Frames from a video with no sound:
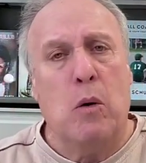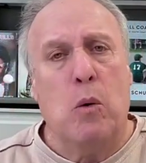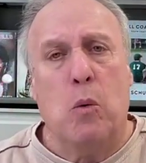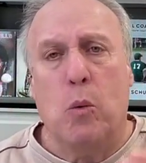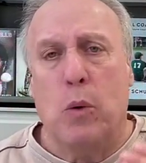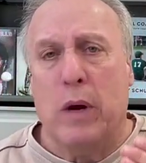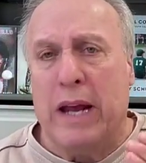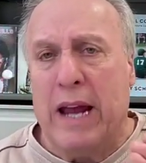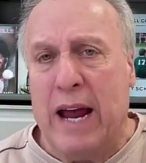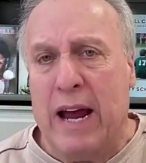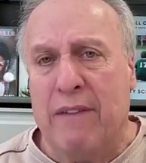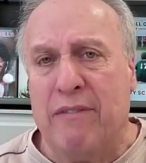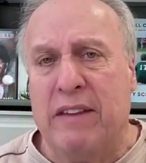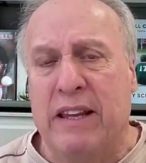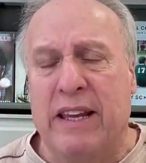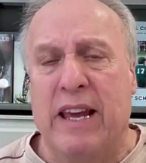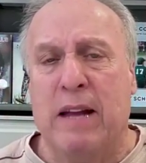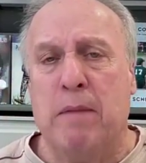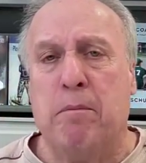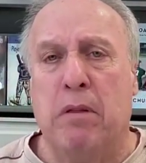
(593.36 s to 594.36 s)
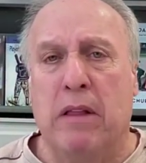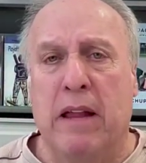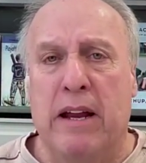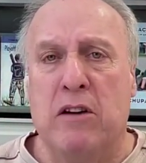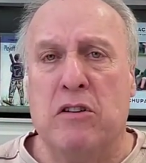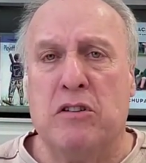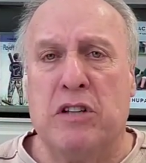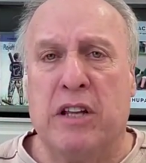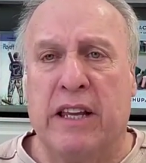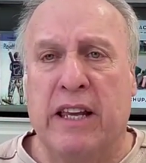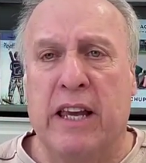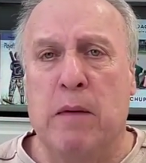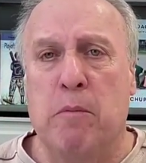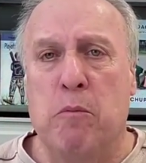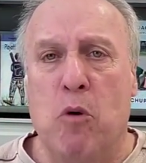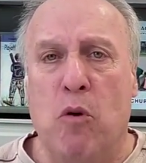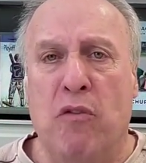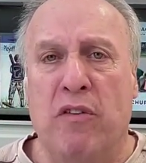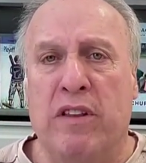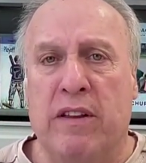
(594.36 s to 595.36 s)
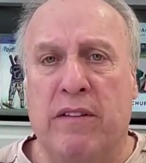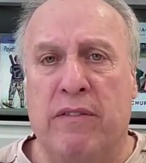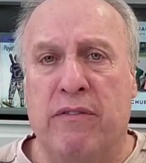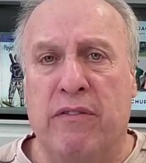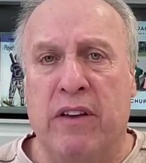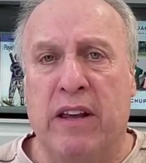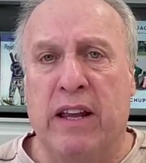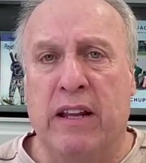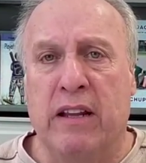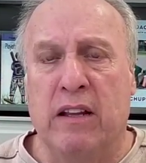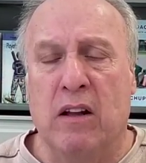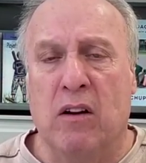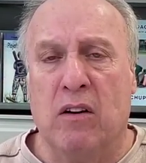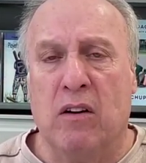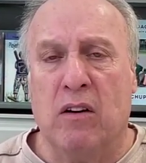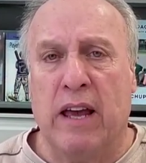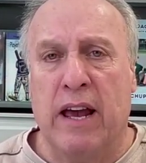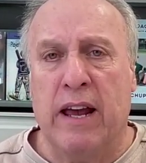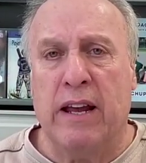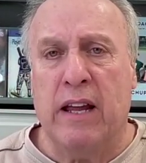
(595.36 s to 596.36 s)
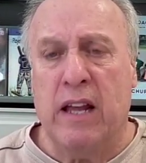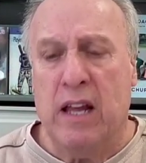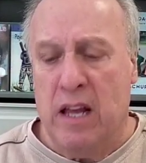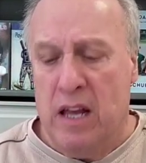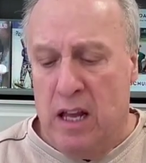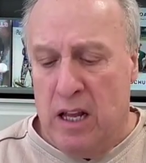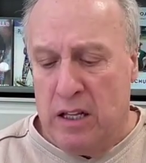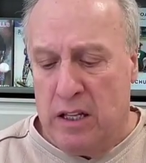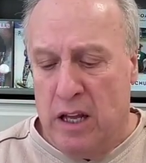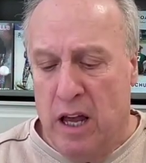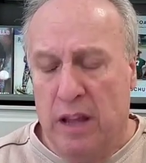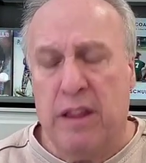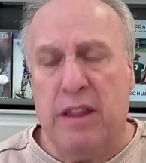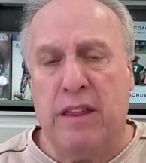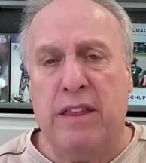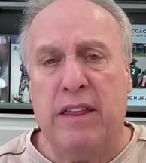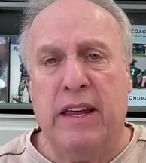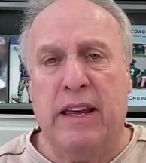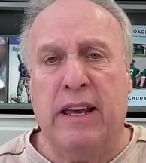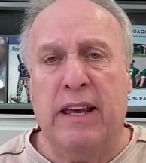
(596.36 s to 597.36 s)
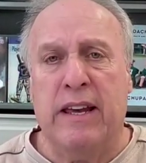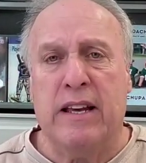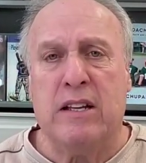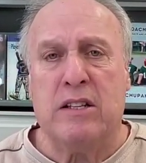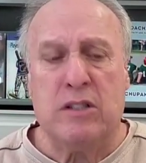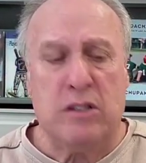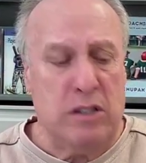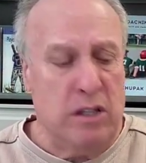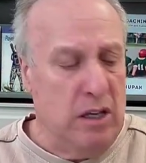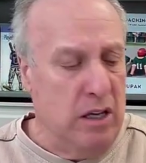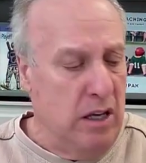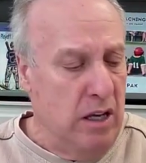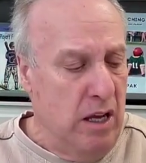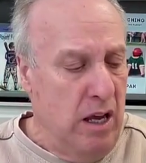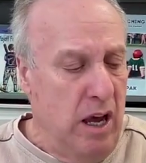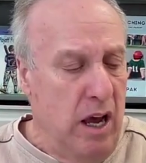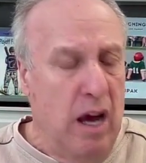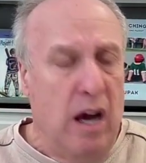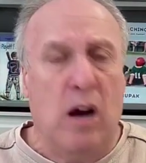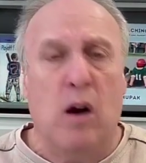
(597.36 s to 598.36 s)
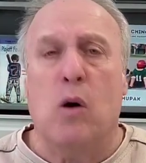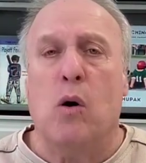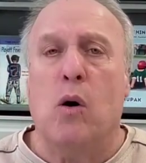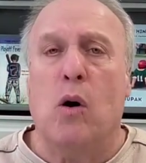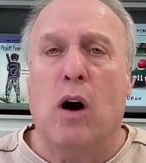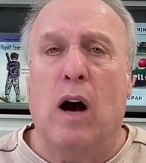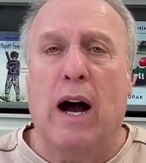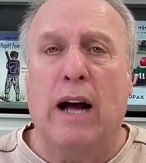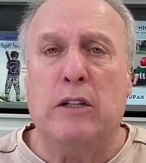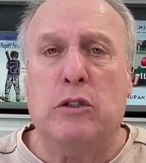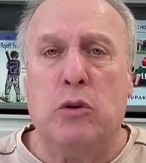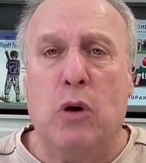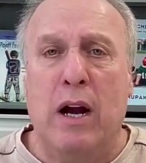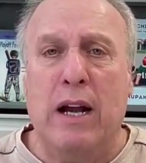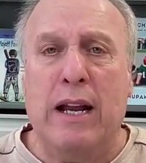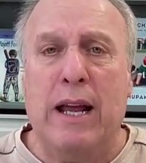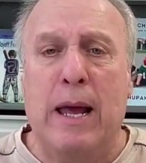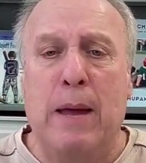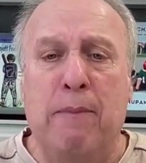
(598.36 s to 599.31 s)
We have to get players to keep moving their feet. Okay. The other thing is, I try to